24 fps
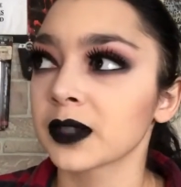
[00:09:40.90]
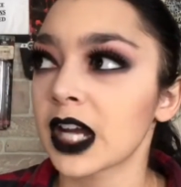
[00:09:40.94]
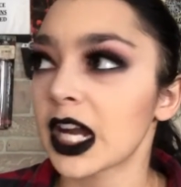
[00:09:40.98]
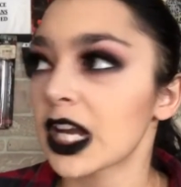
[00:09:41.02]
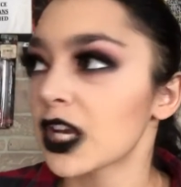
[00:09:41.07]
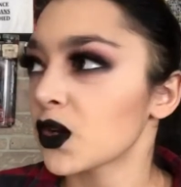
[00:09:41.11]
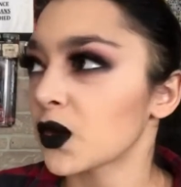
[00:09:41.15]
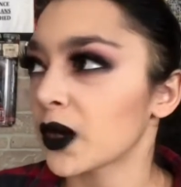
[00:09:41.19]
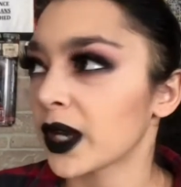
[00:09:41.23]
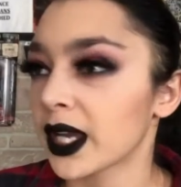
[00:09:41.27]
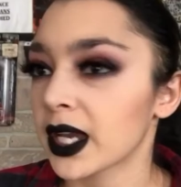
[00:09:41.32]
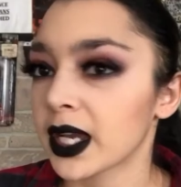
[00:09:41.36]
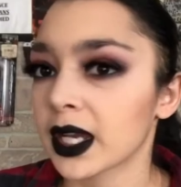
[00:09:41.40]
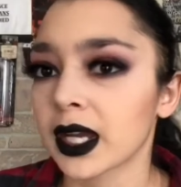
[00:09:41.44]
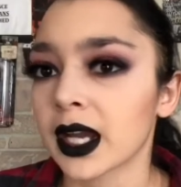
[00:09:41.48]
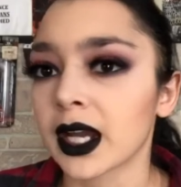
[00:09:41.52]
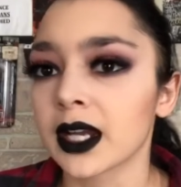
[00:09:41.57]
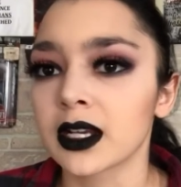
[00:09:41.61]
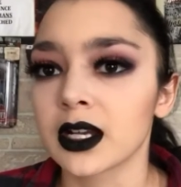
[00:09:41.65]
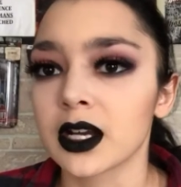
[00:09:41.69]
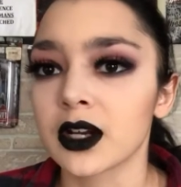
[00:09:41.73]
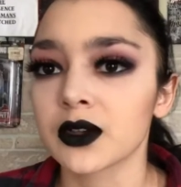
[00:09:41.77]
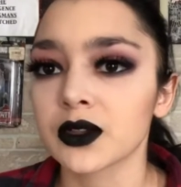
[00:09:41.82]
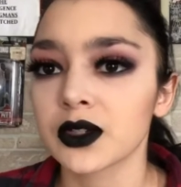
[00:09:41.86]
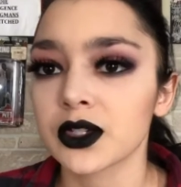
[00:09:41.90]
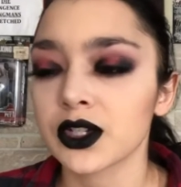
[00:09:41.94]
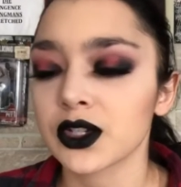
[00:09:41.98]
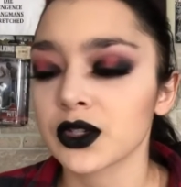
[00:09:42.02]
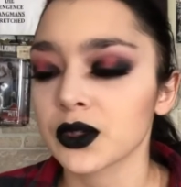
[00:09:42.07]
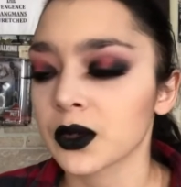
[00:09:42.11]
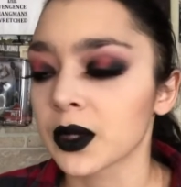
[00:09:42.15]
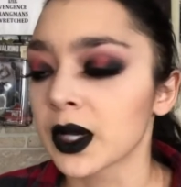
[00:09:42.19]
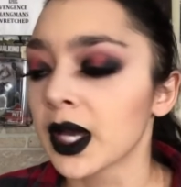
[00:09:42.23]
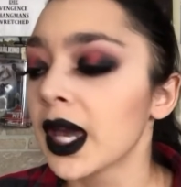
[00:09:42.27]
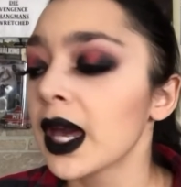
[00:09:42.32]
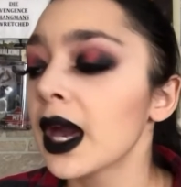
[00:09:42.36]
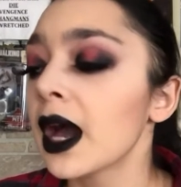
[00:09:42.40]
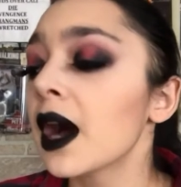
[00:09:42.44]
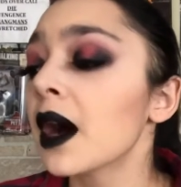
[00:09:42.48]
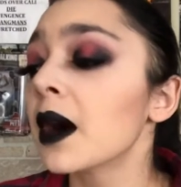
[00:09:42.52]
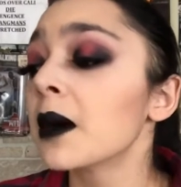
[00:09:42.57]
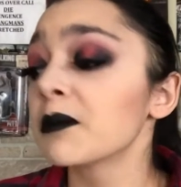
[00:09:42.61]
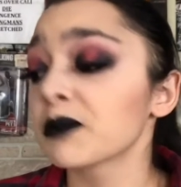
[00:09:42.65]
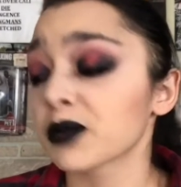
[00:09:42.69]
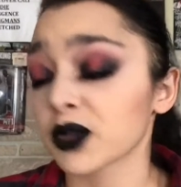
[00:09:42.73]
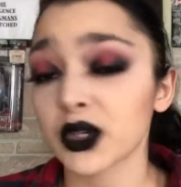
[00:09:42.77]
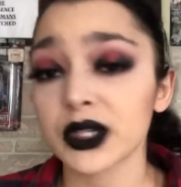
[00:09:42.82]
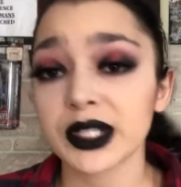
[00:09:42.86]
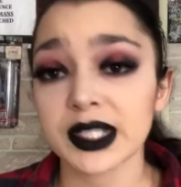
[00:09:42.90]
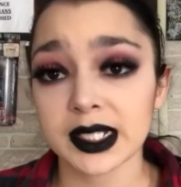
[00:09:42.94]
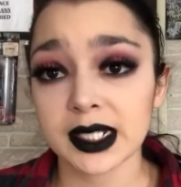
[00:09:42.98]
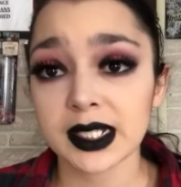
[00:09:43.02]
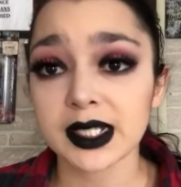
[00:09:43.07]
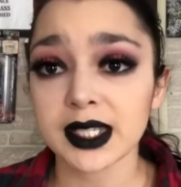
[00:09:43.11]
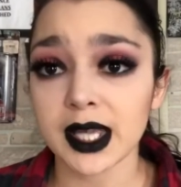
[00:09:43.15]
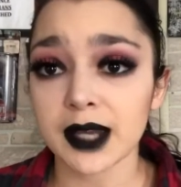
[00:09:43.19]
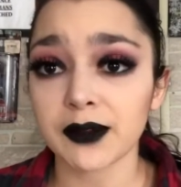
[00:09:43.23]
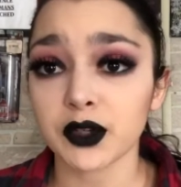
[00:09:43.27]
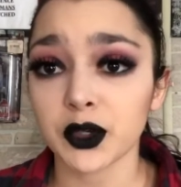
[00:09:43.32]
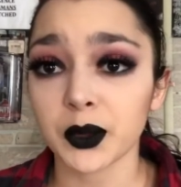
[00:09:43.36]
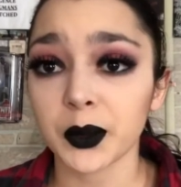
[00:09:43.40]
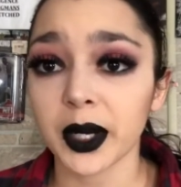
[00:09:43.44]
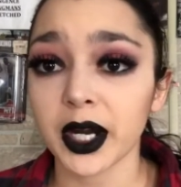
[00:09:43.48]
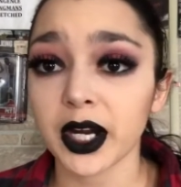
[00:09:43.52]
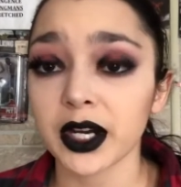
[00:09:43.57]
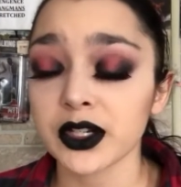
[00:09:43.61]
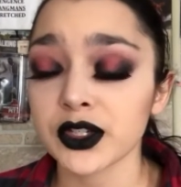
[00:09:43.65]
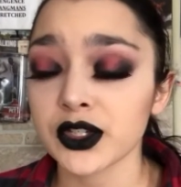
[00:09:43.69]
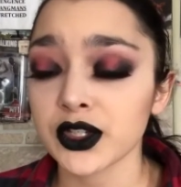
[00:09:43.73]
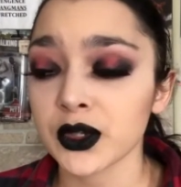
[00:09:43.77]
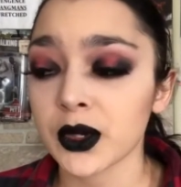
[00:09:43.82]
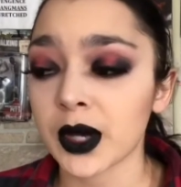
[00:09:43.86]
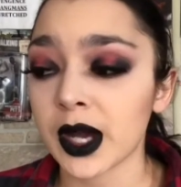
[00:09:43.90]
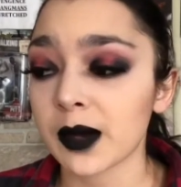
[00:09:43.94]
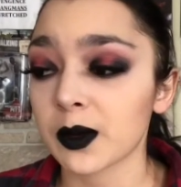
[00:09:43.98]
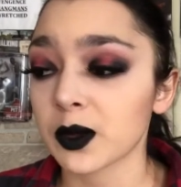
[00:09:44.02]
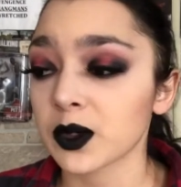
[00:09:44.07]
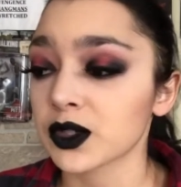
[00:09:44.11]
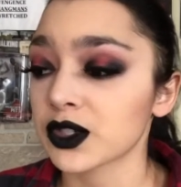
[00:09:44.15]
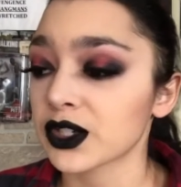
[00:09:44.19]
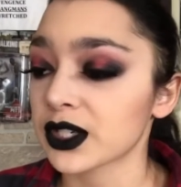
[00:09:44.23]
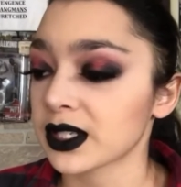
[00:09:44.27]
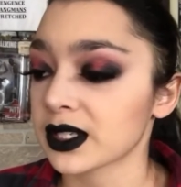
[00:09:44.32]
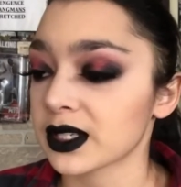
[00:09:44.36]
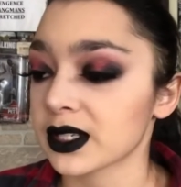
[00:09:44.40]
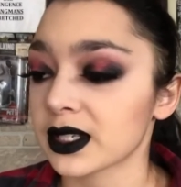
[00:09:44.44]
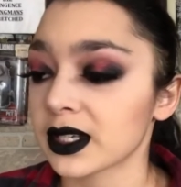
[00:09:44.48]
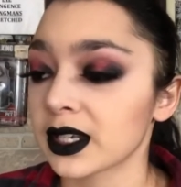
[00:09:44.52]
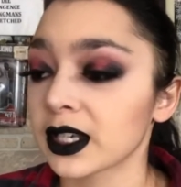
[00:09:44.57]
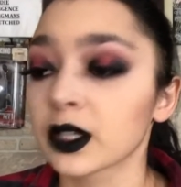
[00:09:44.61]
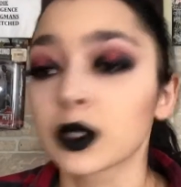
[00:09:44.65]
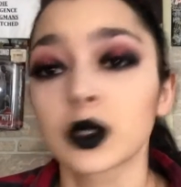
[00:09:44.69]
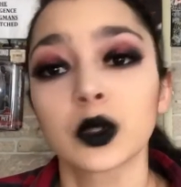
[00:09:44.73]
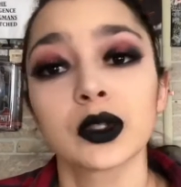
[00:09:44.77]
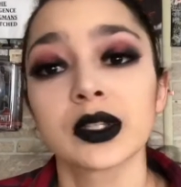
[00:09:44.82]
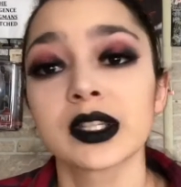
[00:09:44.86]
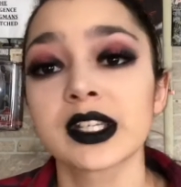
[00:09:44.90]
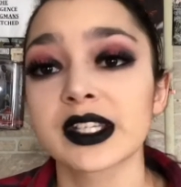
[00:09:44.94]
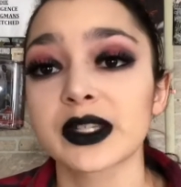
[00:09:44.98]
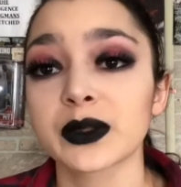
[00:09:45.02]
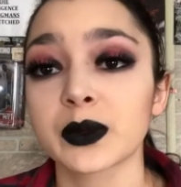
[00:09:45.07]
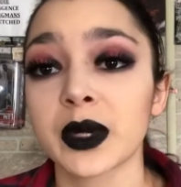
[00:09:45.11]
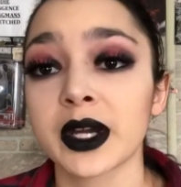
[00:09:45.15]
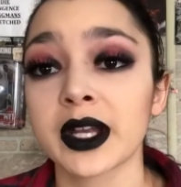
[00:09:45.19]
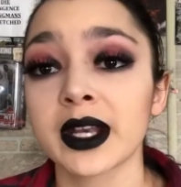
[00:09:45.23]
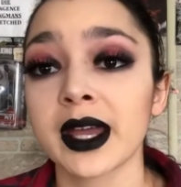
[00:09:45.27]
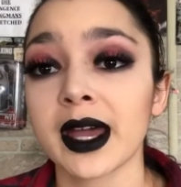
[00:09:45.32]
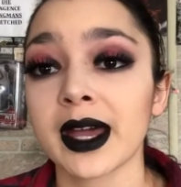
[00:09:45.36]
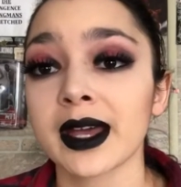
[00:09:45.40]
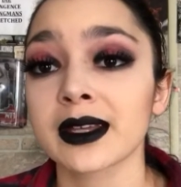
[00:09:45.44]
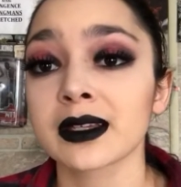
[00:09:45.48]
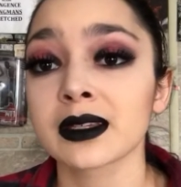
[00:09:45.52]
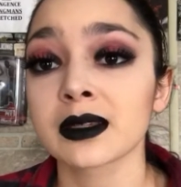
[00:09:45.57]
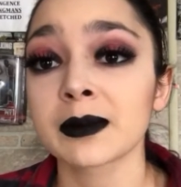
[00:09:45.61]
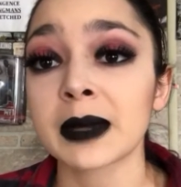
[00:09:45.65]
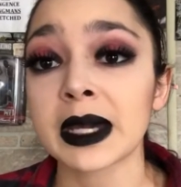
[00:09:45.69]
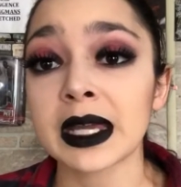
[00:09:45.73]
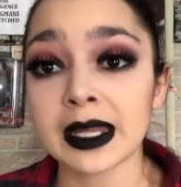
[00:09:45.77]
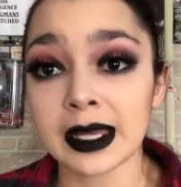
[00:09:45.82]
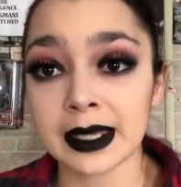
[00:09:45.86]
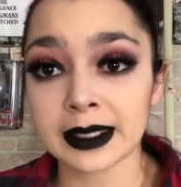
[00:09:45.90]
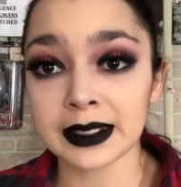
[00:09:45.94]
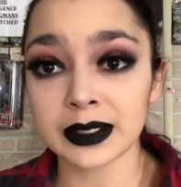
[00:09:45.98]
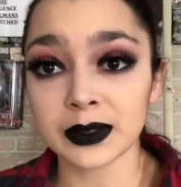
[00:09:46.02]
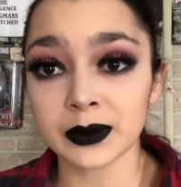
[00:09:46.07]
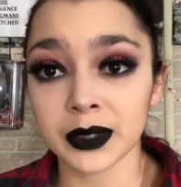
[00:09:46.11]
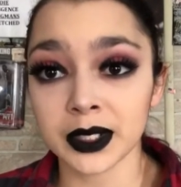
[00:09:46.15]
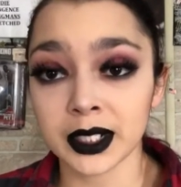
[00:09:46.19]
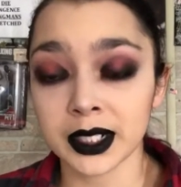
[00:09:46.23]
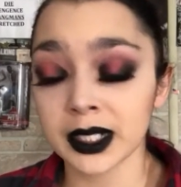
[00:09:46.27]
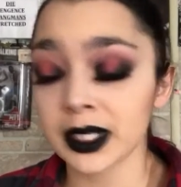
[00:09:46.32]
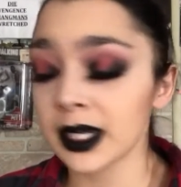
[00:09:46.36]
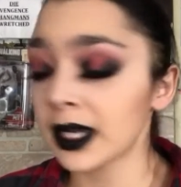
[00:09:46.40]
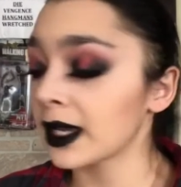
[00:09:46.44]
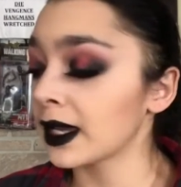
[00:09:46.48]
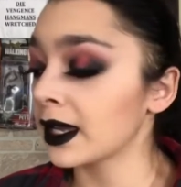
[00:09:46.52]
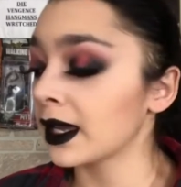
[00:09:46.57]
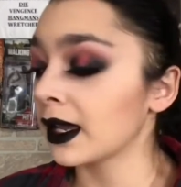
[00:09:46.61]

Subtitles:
annoying, I know, to baristas everywhere, so I will just include this one as my last one.